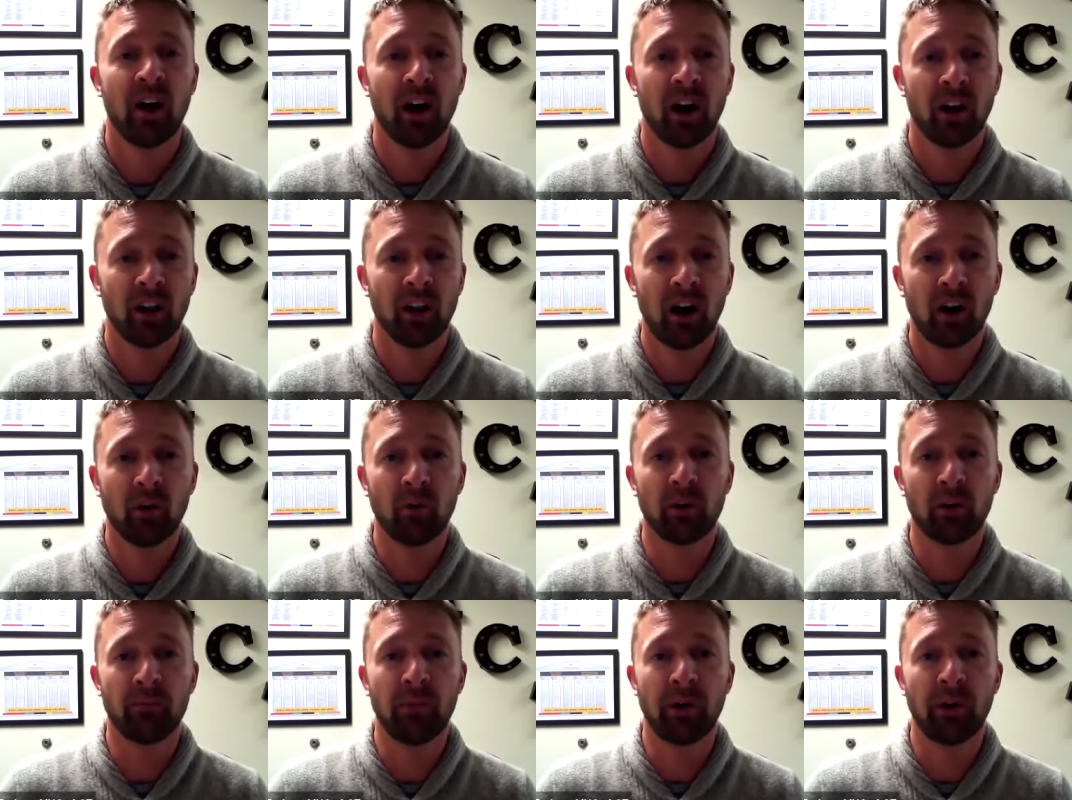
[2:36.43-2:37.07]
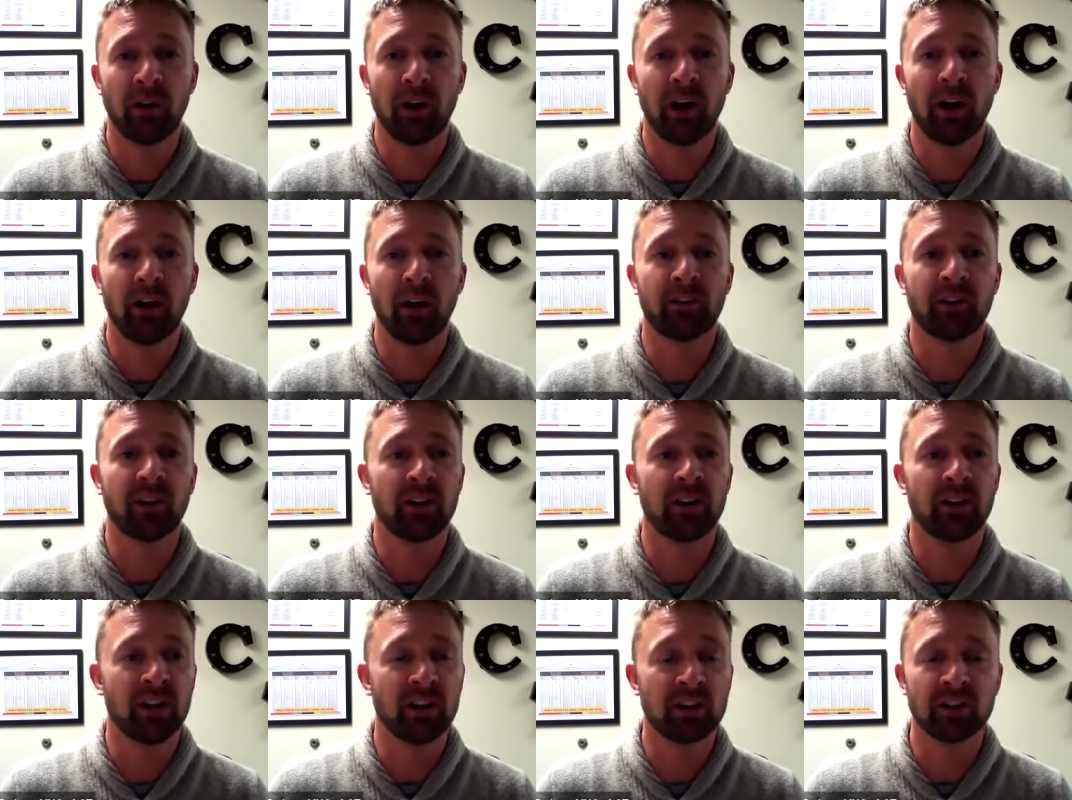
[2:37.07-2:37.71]
along with mental health
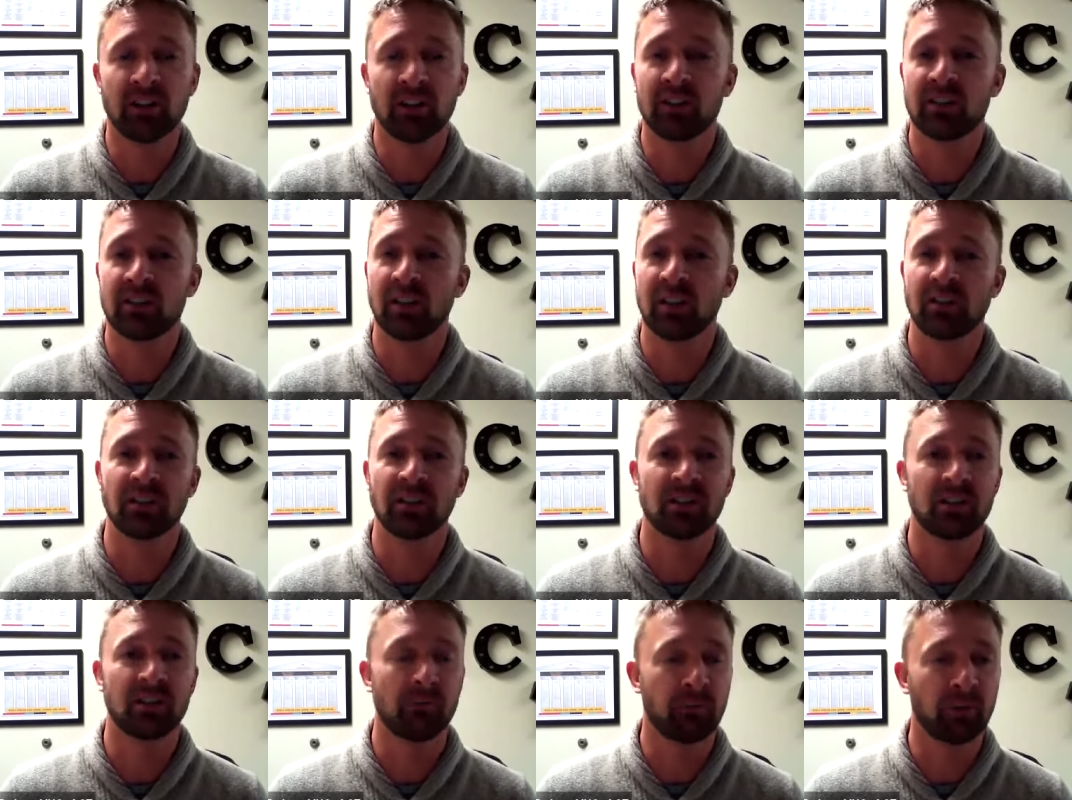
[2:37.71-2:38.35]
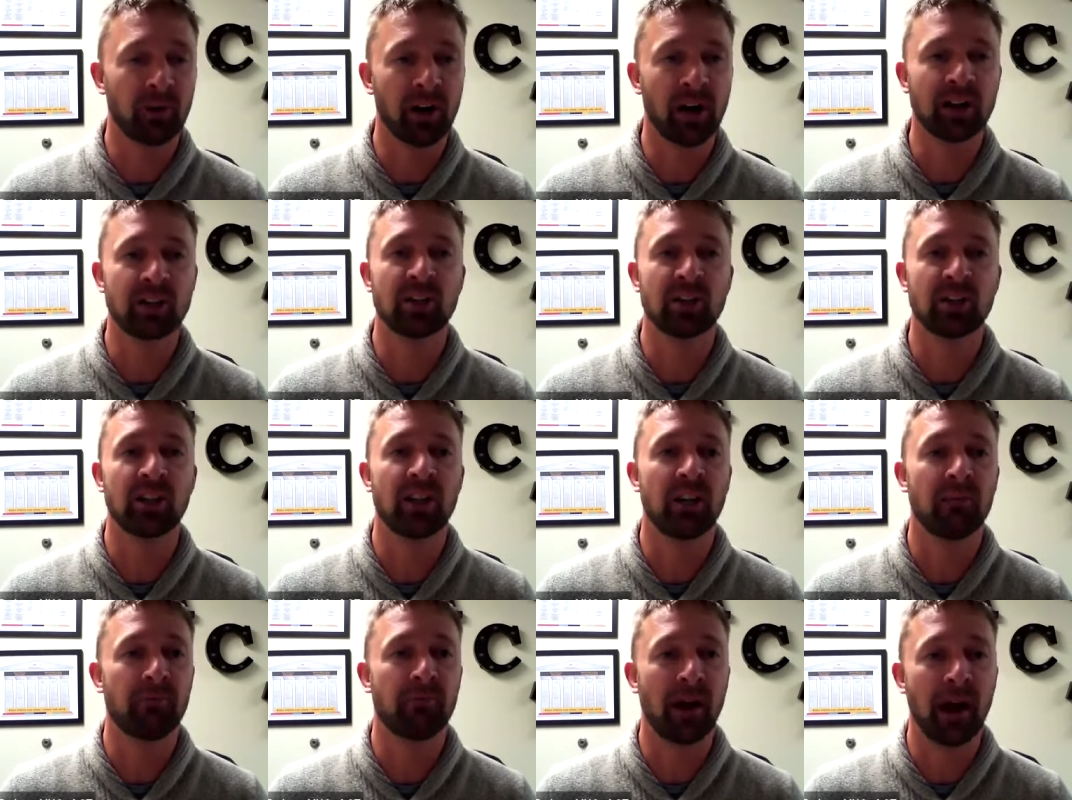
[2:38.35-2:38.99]
conditions such as
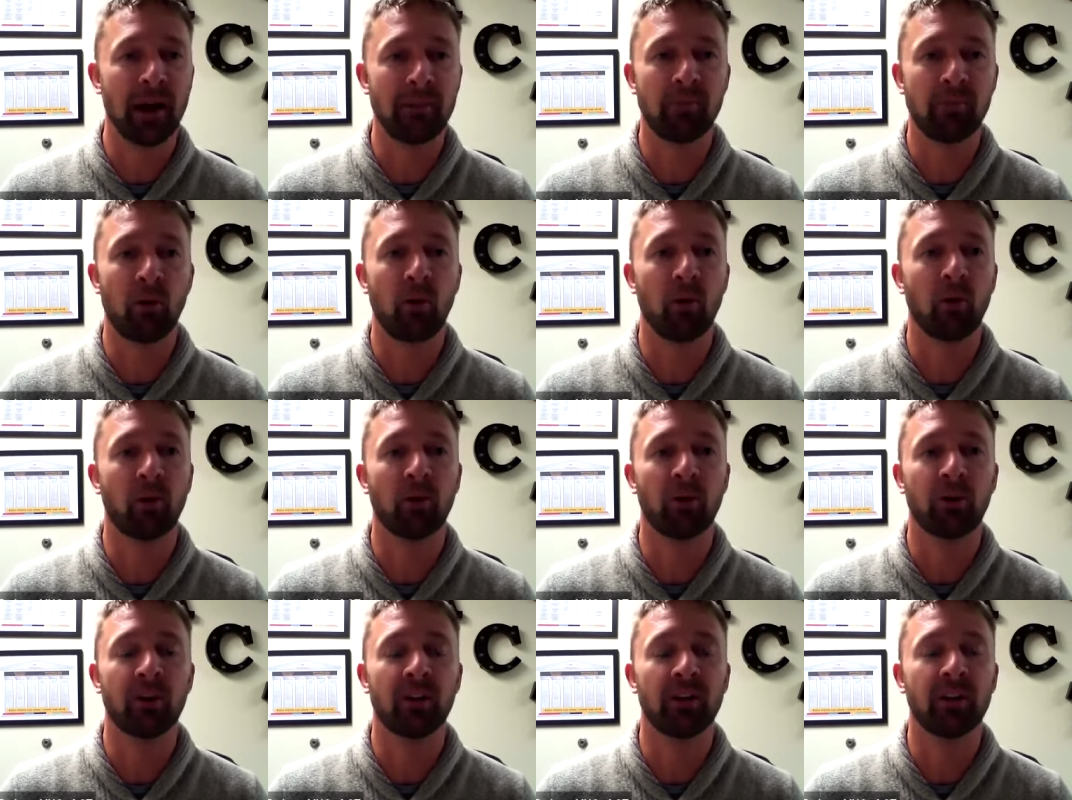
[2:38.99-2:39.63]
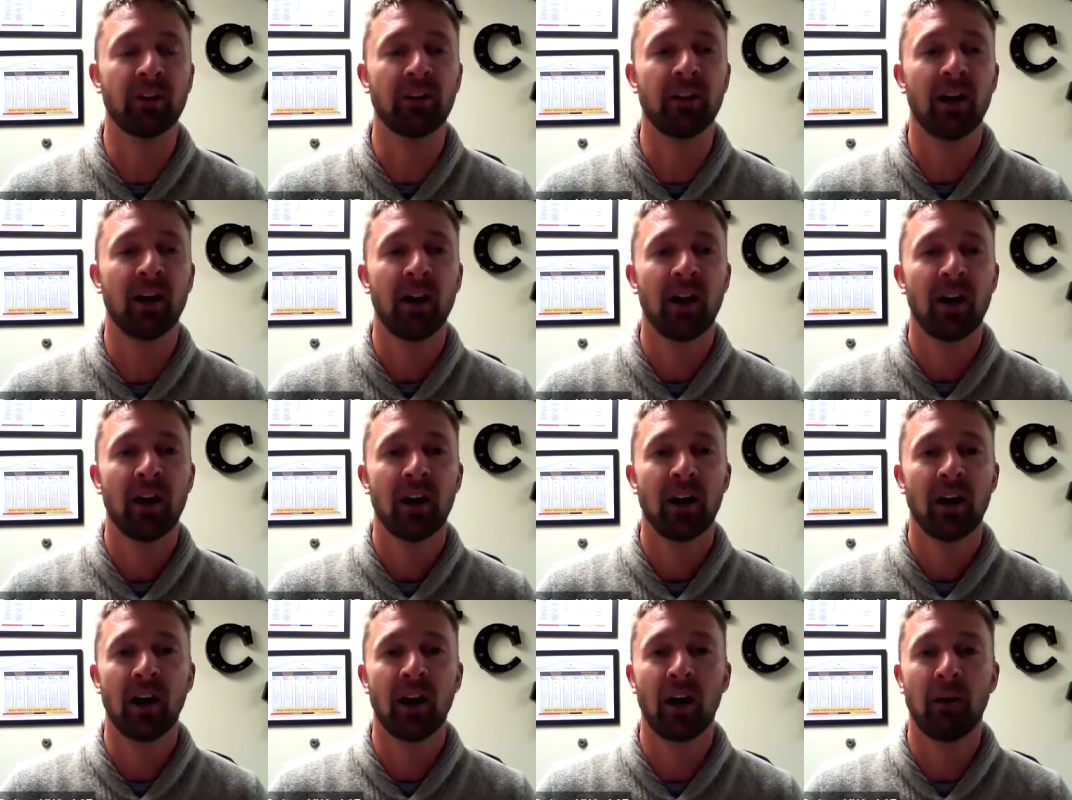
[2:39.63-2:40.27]
depression and bipolar, and
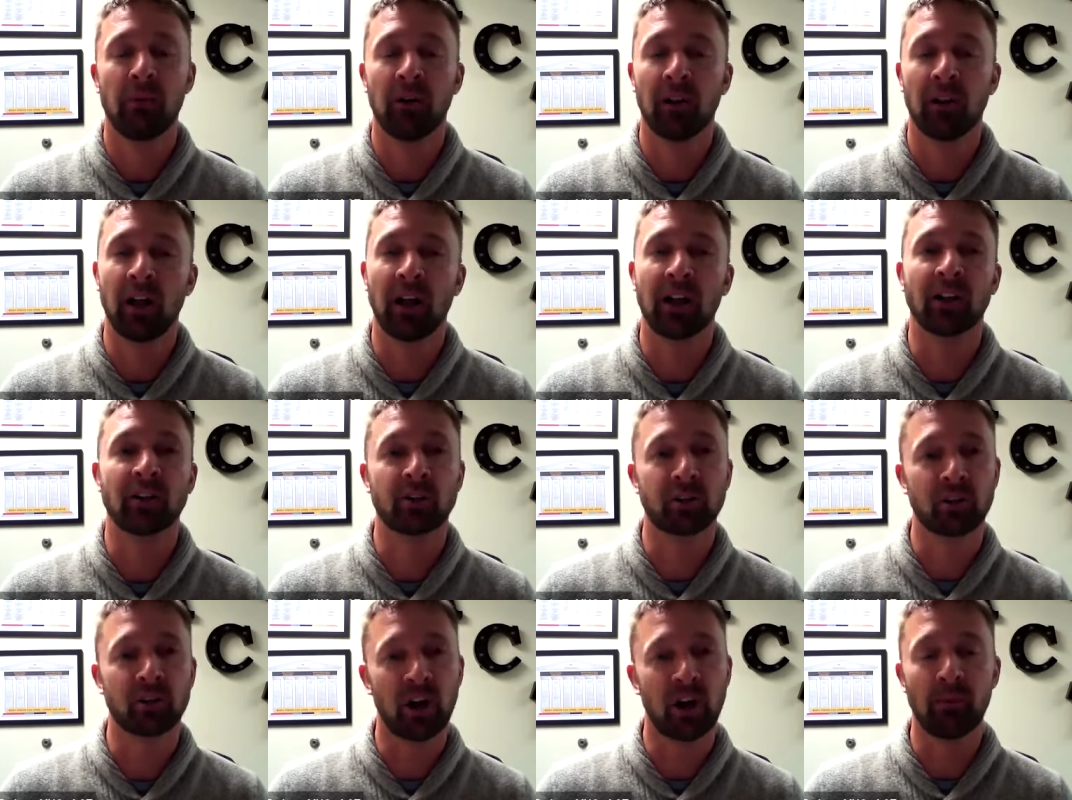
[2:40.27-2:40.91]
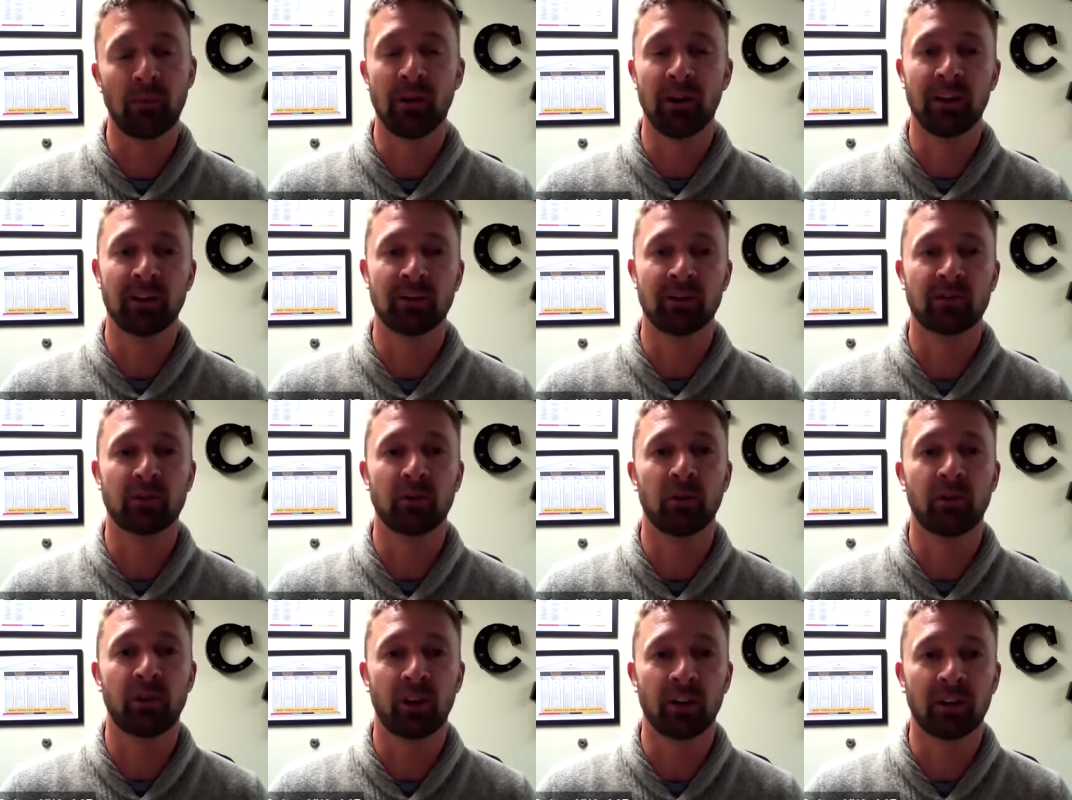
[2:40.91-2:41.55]
um, a lot of trauma
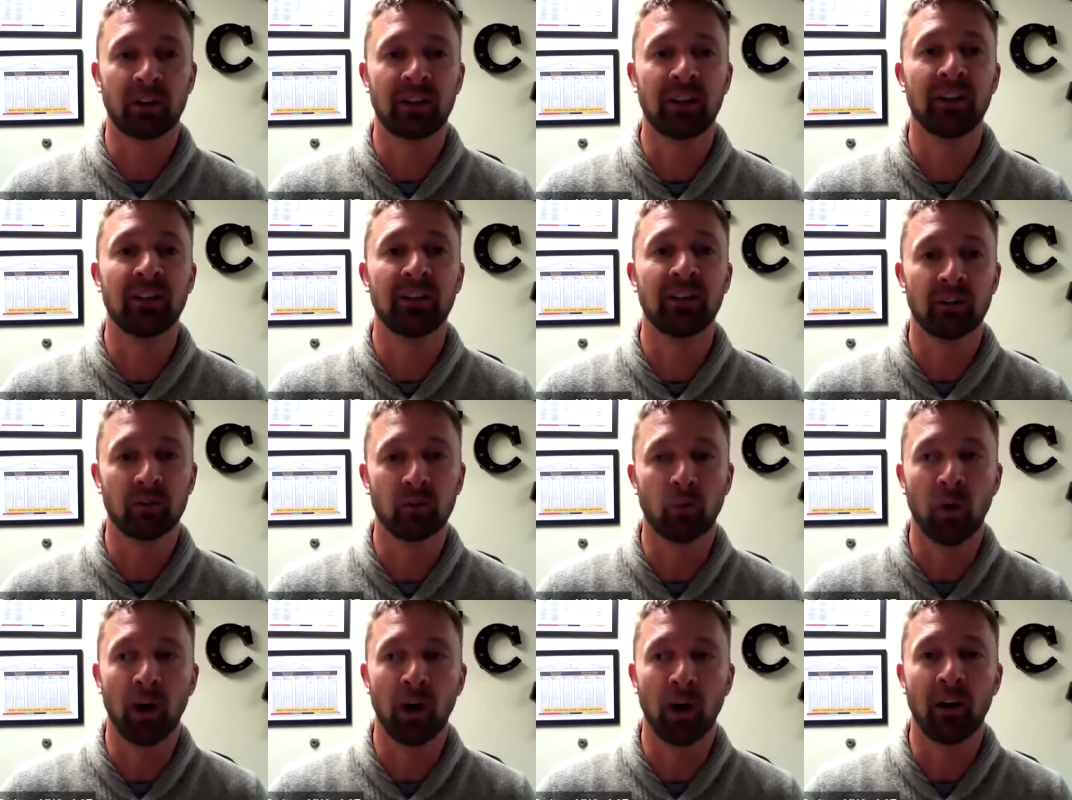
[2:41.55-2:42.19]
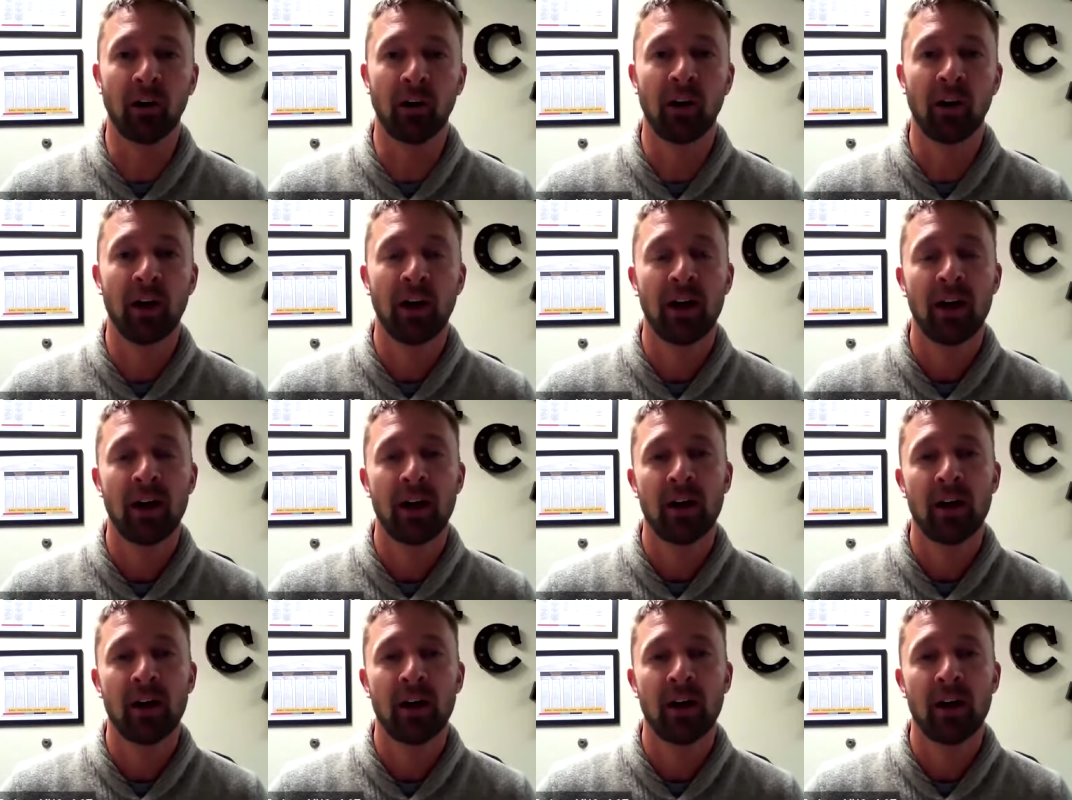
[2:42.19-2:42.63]
history with our kids as well.